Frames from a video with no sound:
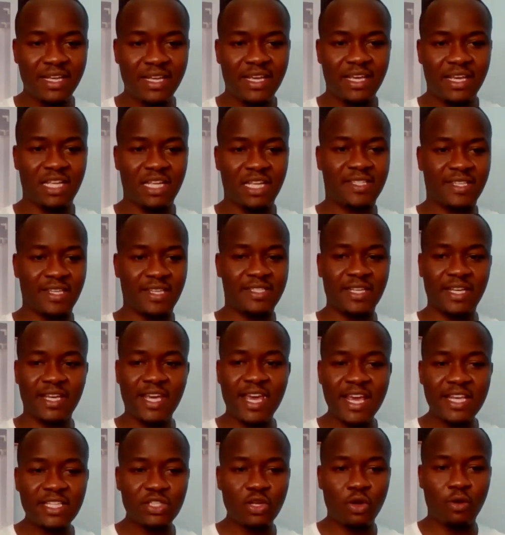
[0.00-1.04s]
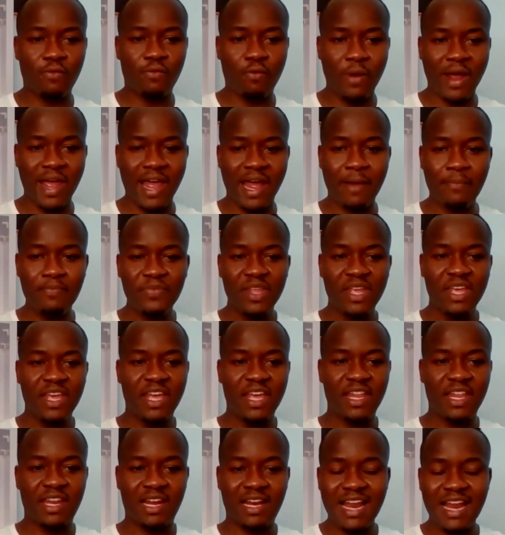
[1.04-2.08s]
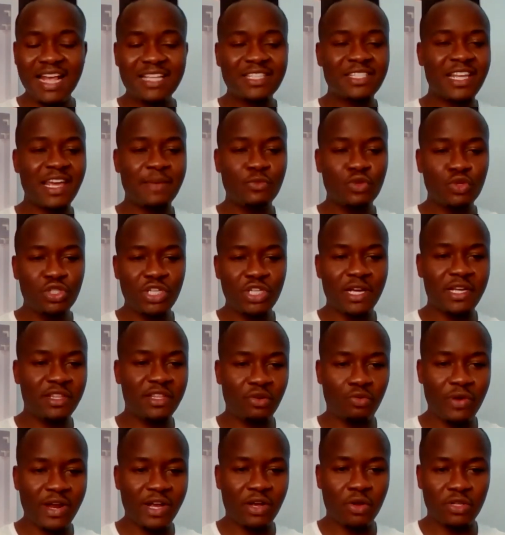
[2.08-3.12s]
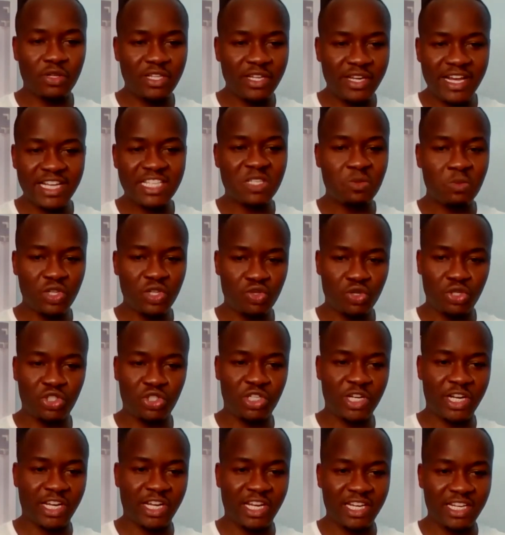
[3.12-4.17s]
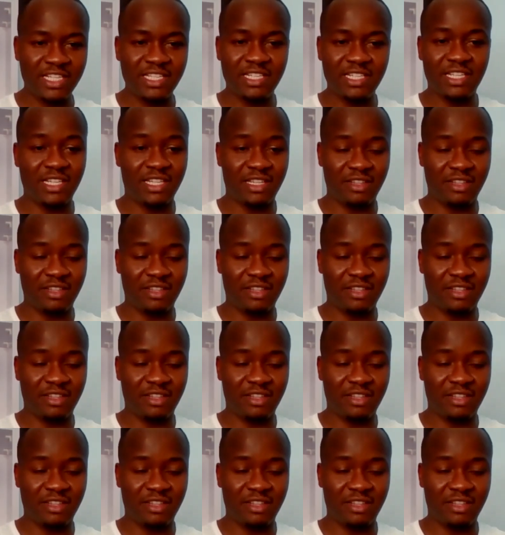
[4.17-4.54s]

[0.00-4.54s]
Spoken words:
It's a case of where the last time you check the record, the next minute you're checking